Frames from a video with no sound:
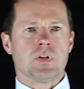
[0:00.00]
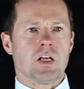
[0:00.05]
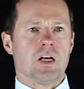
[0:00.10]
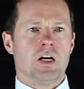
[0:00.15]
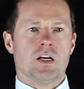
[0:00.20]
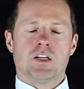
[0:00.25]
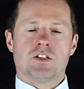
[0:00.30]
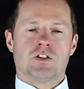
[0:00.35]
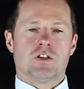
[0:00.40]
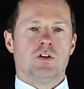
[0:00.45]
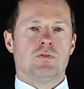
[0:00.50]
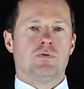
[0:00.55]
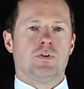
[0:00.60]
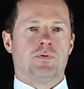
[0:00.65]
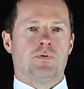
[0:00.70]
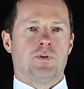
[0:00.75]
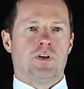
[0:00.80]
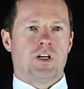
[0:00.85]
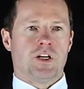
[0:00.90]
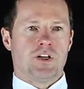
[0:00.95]
And it's a lovely
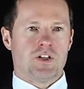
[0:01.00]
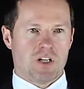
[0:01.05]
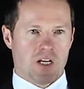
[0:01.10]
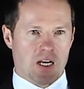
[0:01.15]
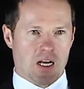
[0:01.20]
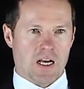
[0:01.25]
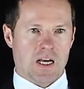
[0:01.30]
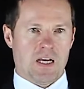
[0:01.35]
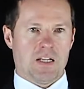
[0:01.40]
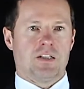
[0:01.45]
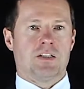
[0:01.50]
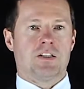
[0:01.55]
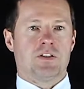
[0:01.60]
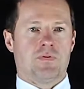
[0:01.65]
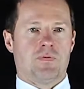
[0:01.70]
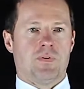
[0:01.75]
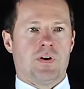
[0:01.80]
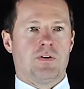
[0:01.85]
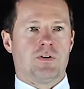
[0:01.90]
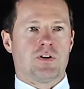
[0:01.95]
finish, and it's
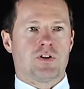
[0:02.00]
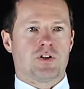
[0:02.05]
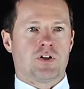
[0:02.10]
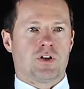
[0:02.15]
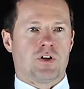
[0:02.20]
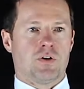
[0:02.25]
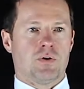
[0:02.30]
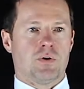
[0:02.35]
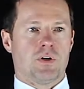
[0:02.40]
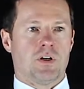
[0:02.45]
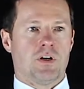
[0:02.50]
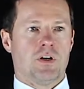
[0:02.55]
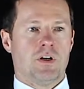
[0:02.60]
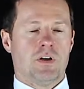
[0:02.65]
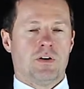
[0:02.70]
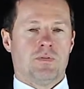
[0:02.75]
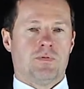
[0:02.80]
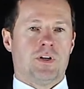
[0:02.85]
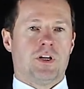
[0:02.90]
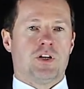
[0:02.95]
very secure.
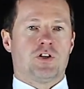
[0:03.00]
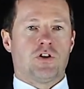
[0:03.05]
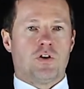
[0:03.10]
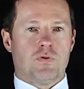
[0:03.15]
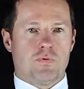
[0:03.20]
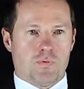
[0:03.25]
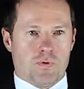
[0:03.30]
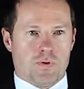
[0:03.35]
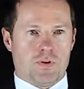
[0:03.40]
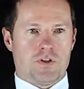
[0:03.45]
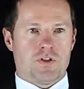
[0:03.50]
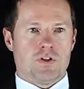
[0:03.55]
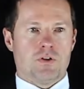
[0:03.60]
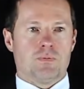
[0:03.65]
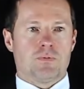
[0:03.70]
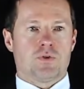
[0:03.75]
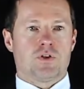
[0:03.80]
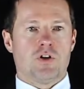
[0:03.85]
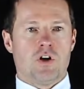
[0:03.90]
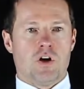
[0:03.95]
Finish off with some
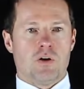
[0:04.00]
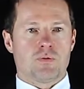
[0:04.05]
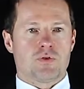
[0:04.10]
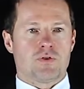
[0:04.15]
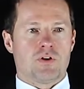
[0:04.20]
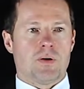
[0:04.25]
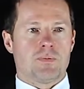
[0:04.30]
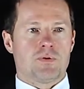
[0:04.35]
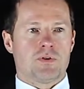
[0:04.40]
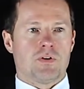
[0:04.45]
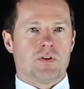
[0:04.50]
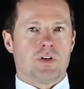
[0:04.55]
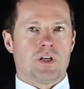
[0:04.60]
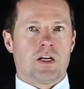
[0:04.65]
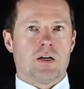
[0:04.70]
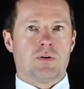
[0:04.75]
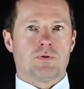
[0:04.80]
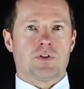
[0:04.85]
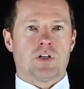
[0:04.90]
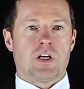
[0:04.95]
storm straps on the
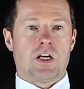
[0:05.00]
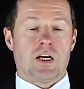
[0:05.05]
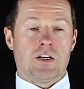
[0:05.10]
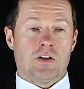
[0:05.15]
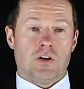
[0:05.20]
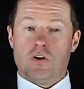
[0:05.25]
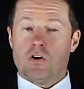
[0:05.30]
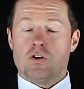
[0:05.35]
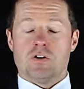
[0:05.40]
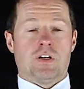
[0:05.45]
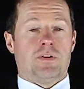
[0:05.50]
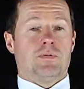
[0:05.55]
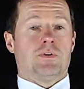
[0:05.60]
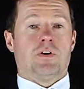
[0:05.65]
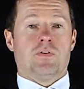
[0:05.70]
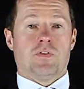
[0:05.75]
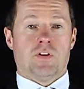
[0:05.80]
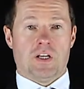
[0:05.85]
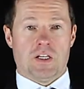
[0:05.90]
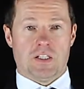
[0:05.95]
outside or even
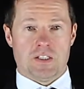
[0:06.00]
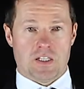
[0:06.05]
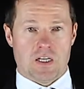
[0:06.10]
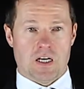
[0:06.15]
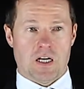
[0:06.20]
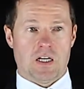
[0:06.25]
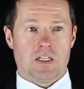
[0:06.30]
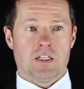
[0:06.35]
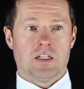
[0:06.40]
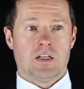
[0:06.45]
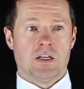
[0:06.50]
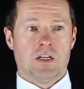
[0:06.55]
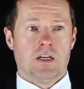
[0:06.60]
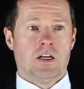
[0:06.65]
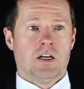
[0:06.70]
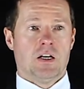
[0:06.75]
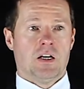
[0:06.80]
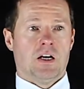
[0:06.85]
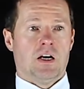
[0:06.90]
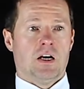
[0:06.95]
on the inside,
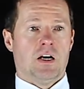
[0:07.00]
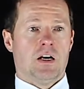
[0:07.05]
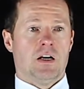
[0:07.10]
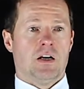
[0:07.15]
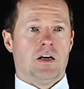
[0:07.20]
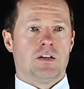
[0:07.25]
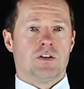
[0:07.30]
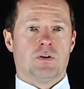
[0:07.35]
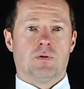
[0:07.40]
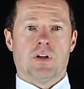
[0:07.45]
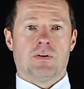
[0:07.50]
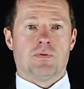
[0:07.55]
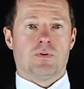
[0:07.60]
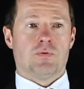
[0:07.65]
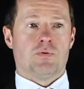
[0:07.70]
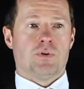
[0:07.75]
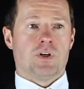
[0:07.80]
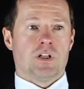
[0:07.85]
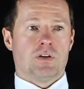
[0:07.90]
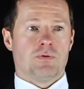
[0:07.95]
and you'll have a
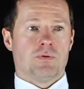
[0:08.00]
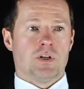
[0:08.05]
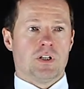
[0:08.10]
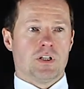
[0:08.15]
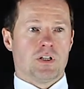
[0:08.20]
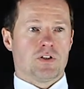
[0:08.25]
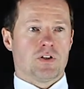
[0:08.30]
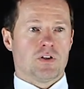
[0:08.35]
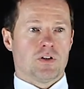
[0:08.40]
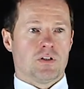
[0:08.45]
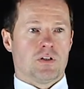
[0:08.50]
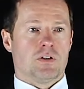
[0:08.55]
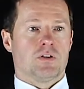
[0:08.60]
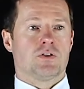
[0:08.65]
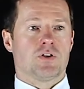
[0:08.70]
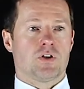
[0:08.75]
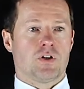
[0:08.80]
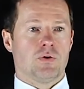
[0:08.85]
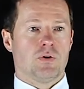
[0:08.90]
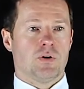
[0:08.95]
really, really
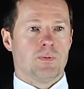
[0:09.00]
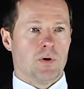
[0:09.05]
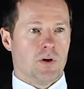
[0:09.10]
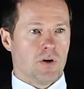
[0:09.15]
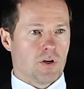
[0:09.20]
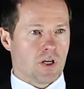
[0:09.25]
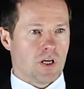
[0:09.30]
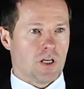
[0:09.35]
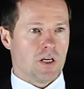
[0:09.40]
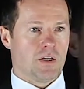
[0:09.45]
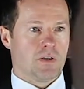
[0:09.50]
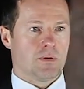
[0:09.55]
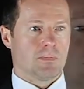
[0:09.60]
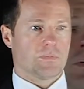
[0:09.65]
secure marquee.